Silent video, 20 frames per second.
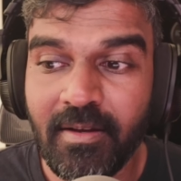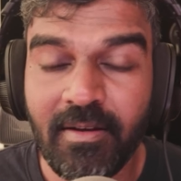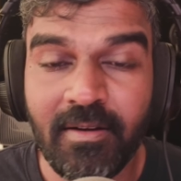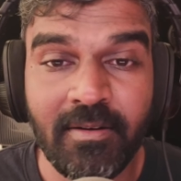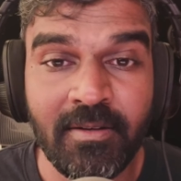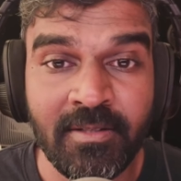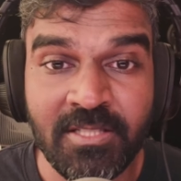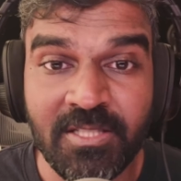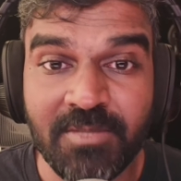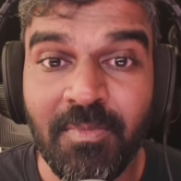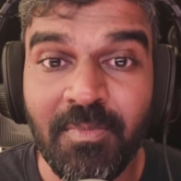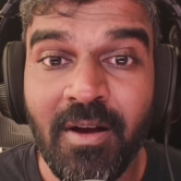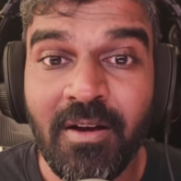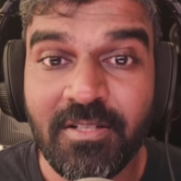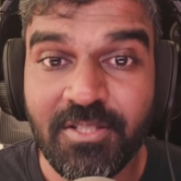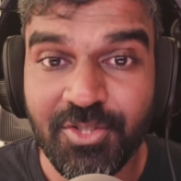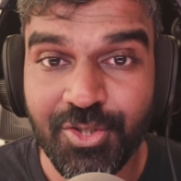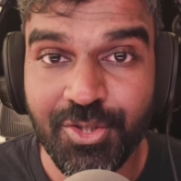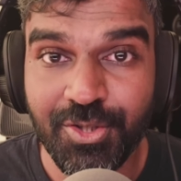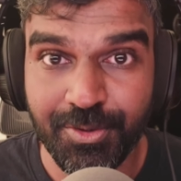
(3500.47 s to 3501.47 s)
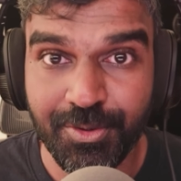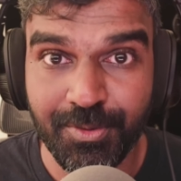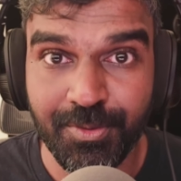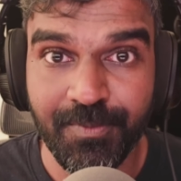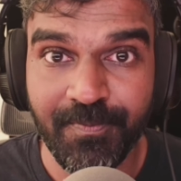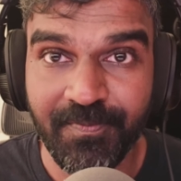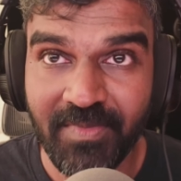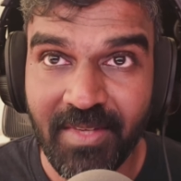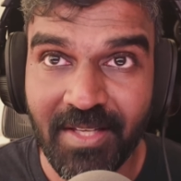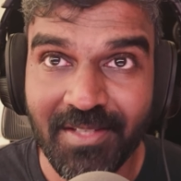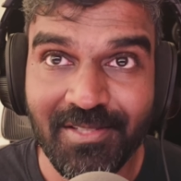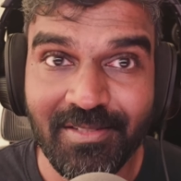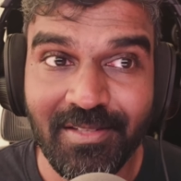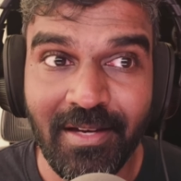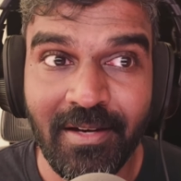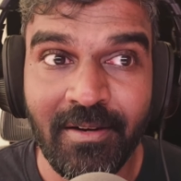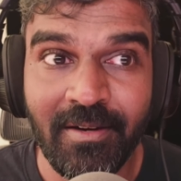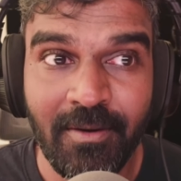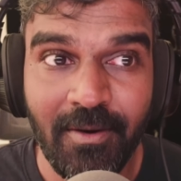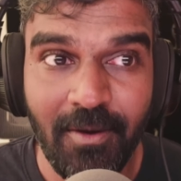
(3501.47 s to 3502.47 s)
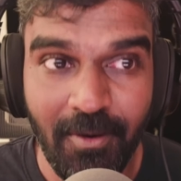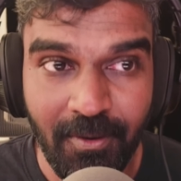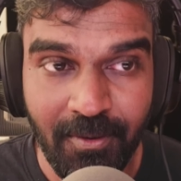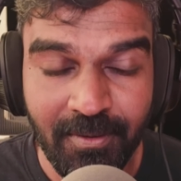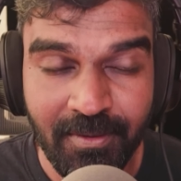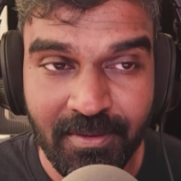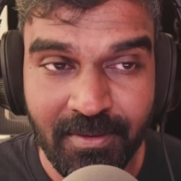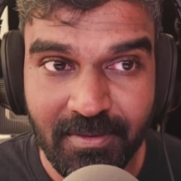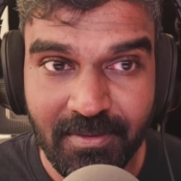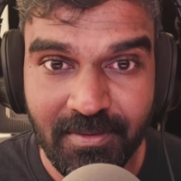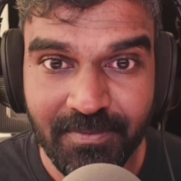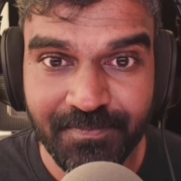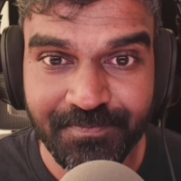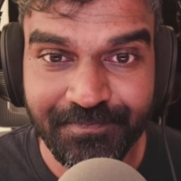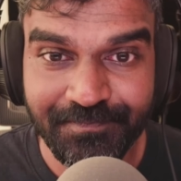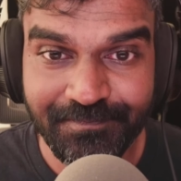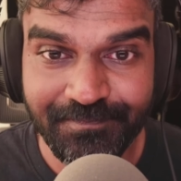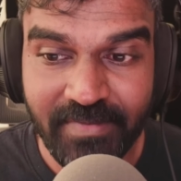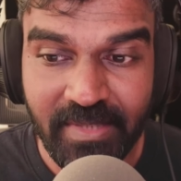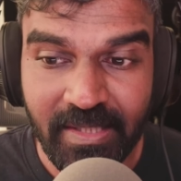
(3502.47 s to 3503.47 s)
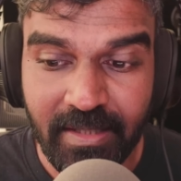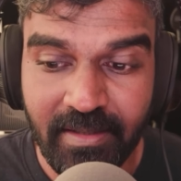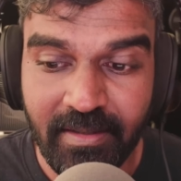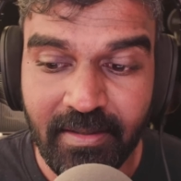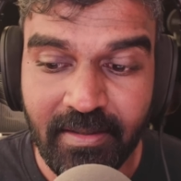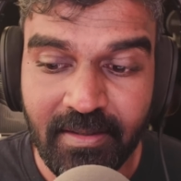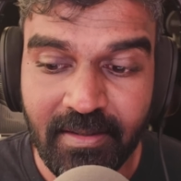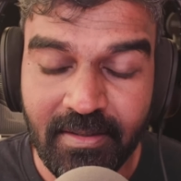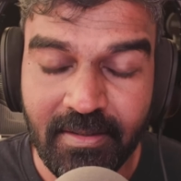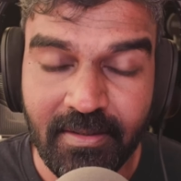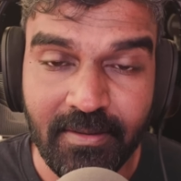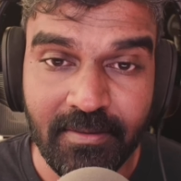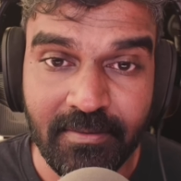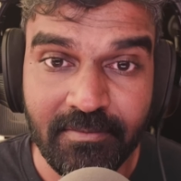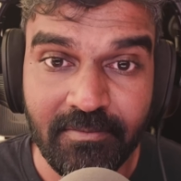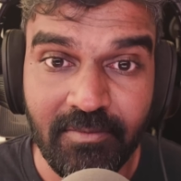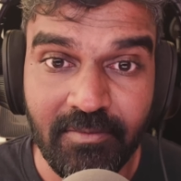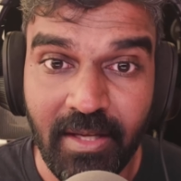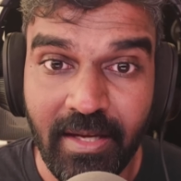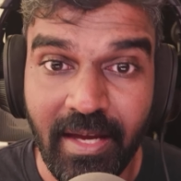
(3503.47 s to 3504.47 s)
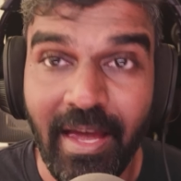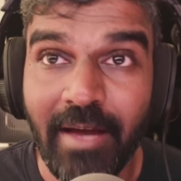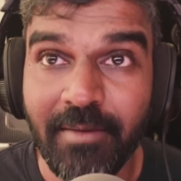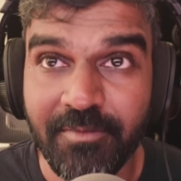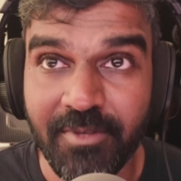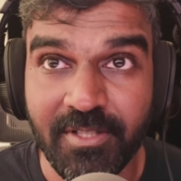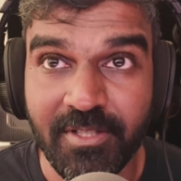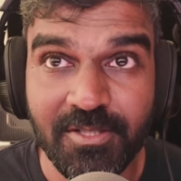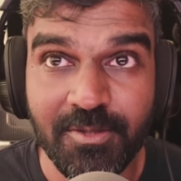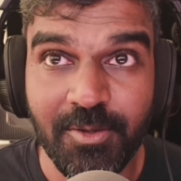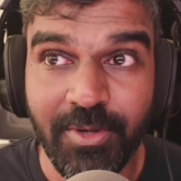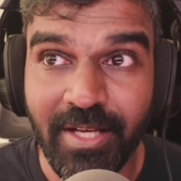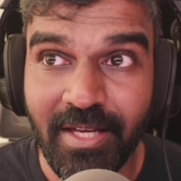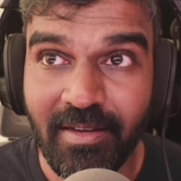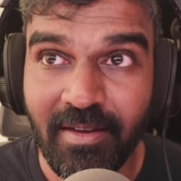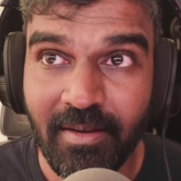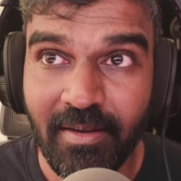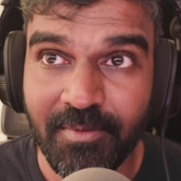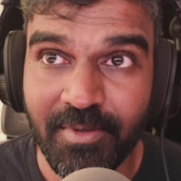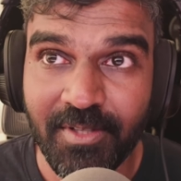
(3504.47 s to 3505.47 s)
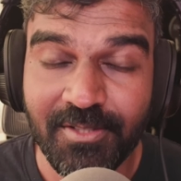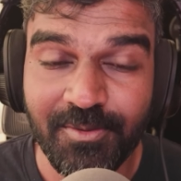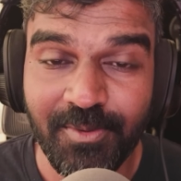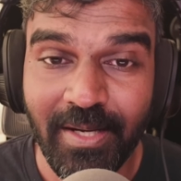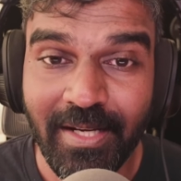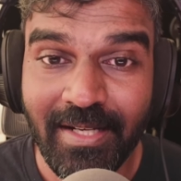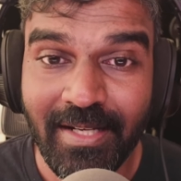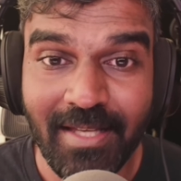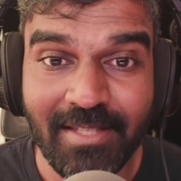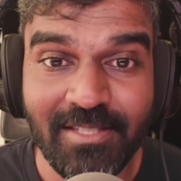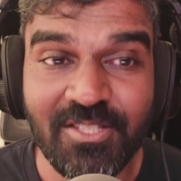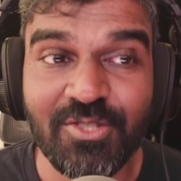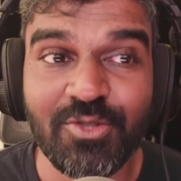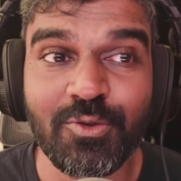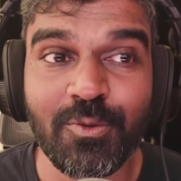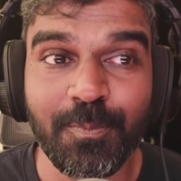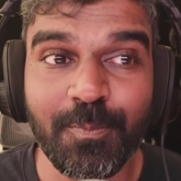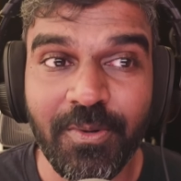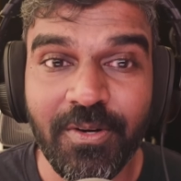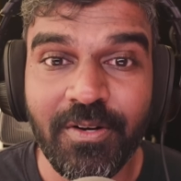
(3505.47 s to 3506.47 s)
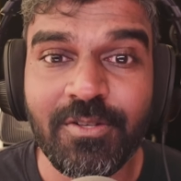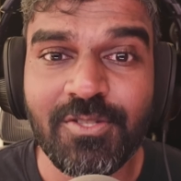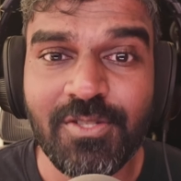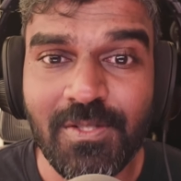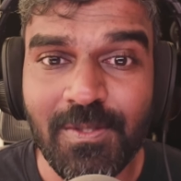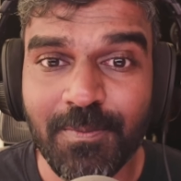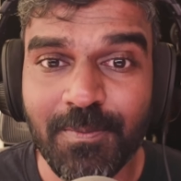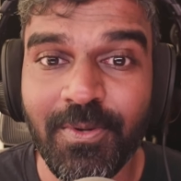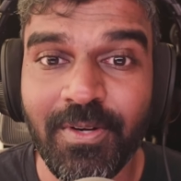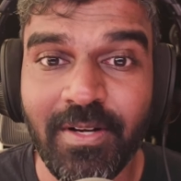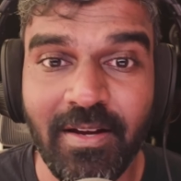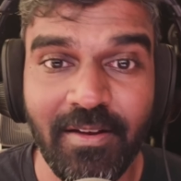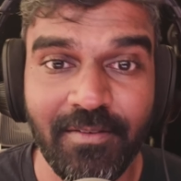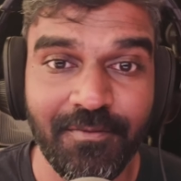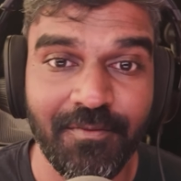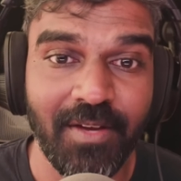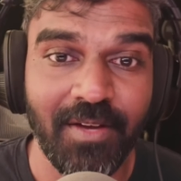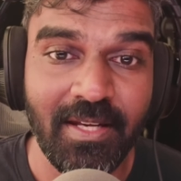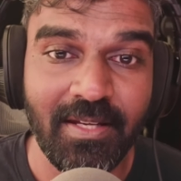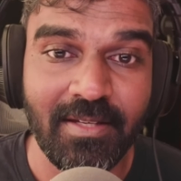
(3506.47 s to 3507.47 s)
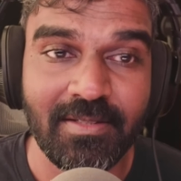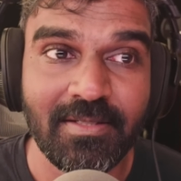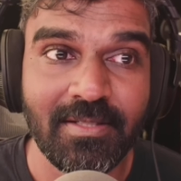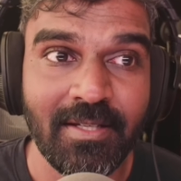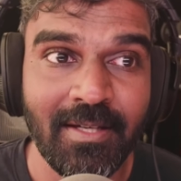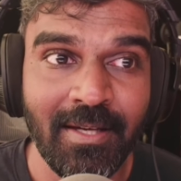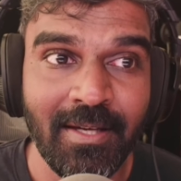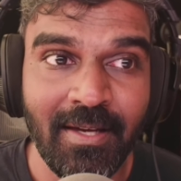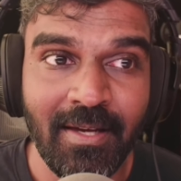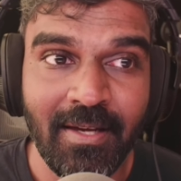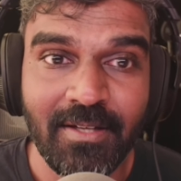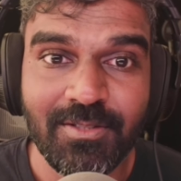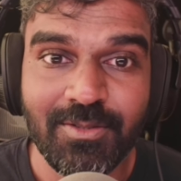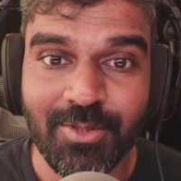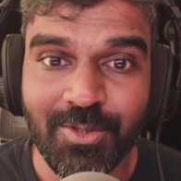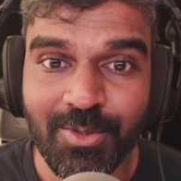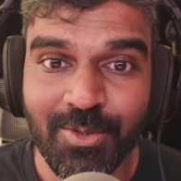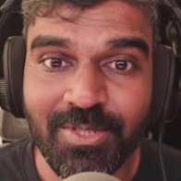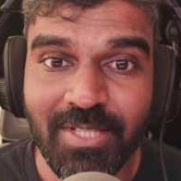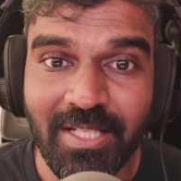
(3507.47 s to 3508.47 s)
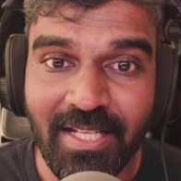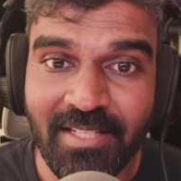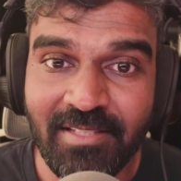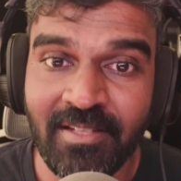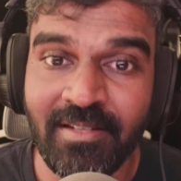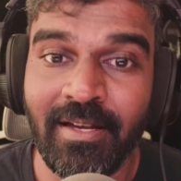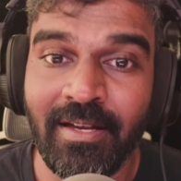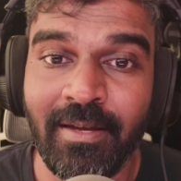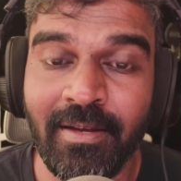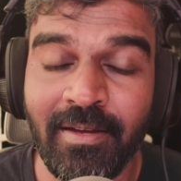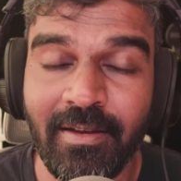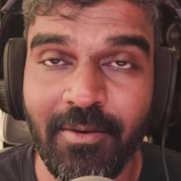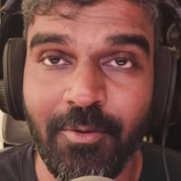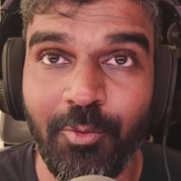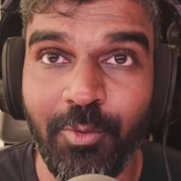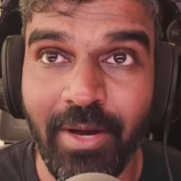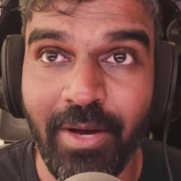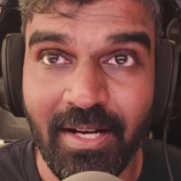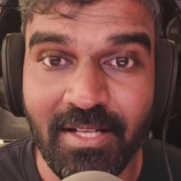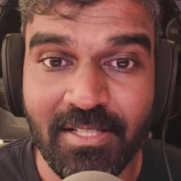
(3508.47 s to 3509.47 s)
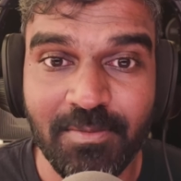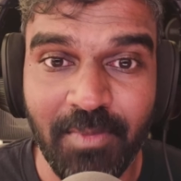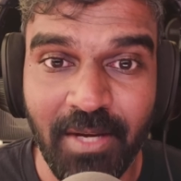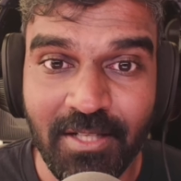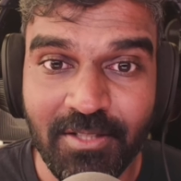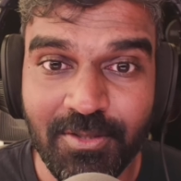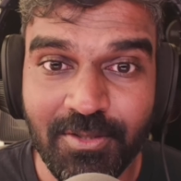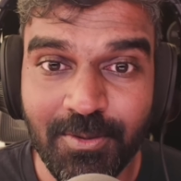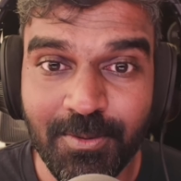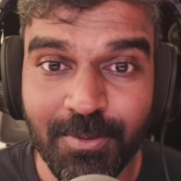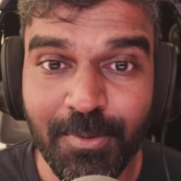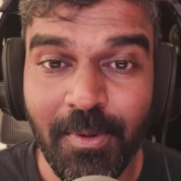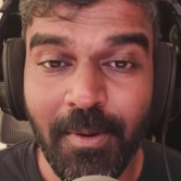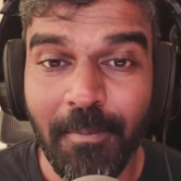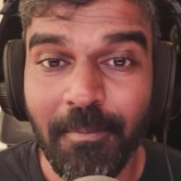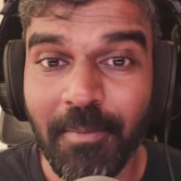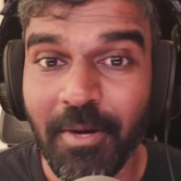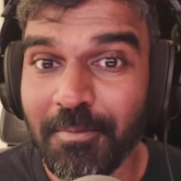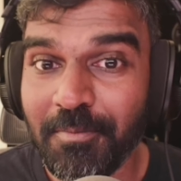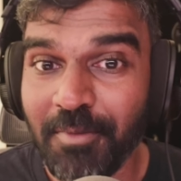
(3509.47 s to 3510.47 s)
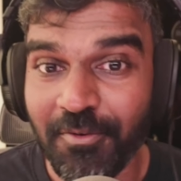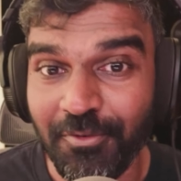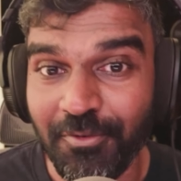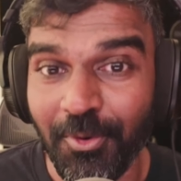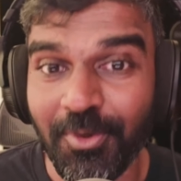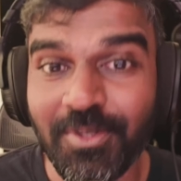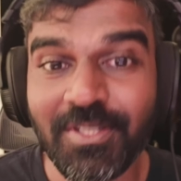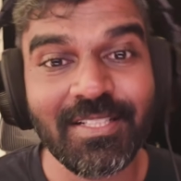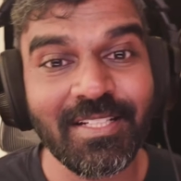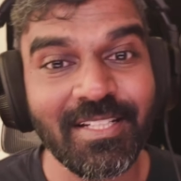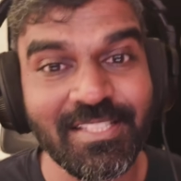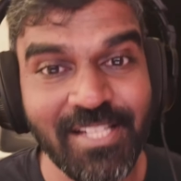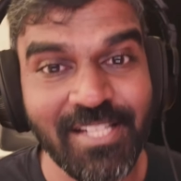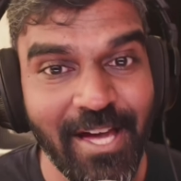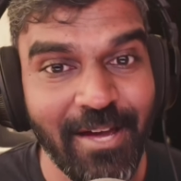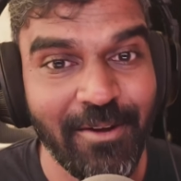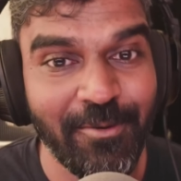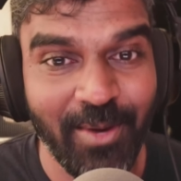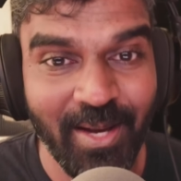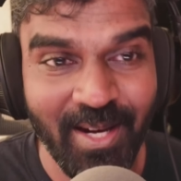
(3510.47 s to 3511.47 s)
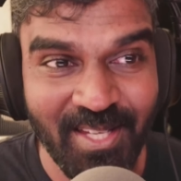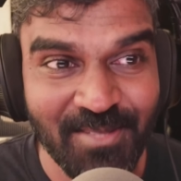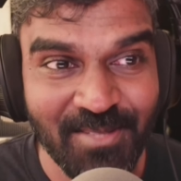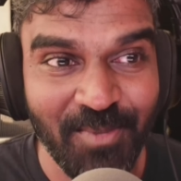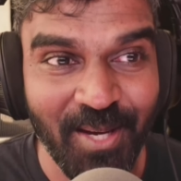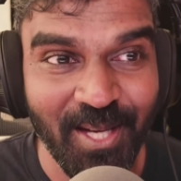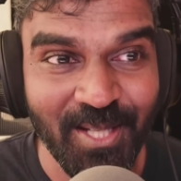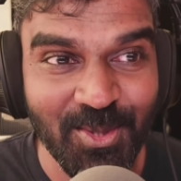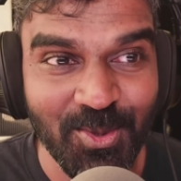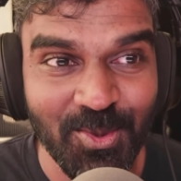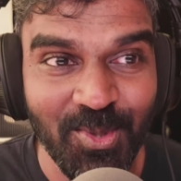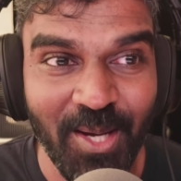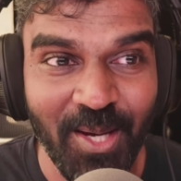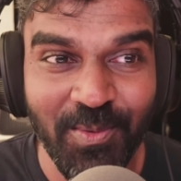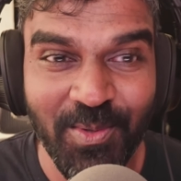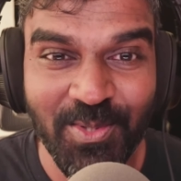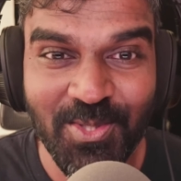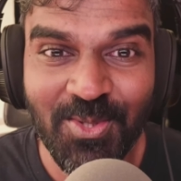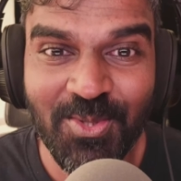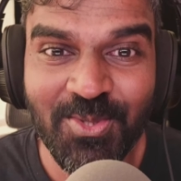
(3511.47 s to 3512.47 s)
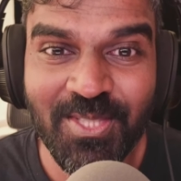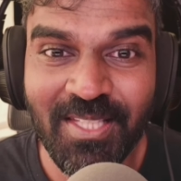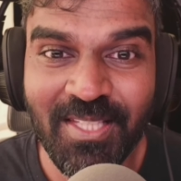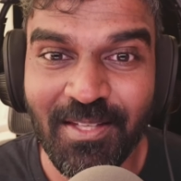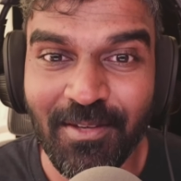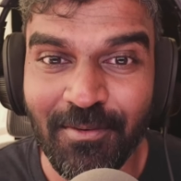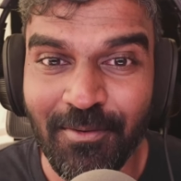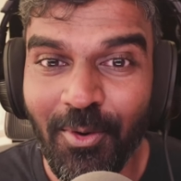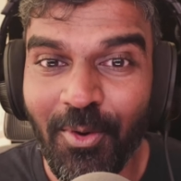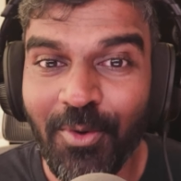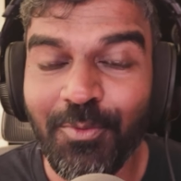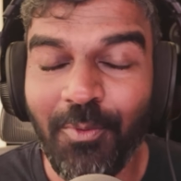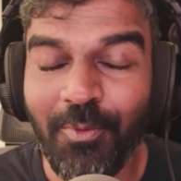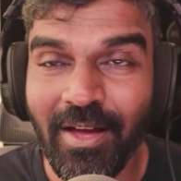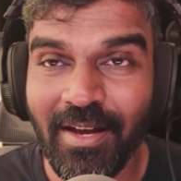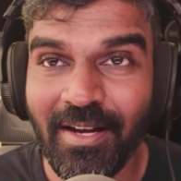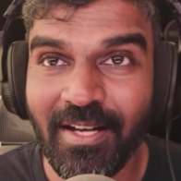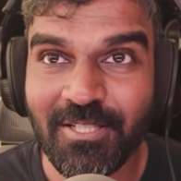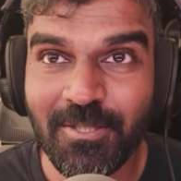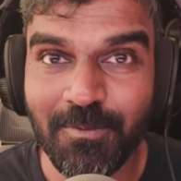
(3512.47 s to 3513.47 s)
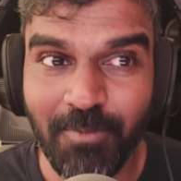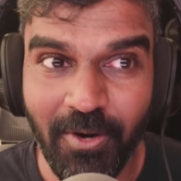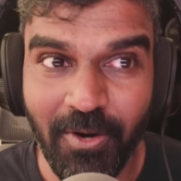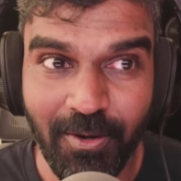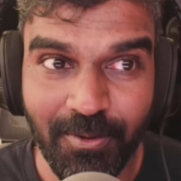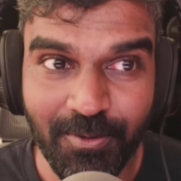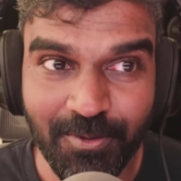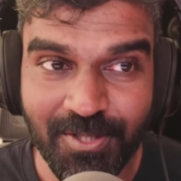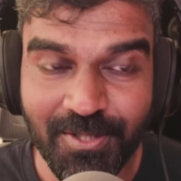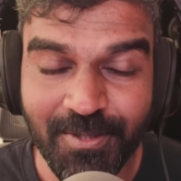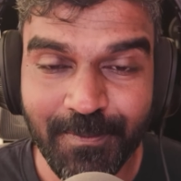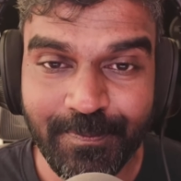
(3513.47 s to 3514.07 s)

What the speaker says: smart shoe that's there on the cameras, Sony cameras, right? It's super convenient to use the DJI wireless mic 2. But before the DJI wireless mic 2, I was using the Rode Wireless Pros.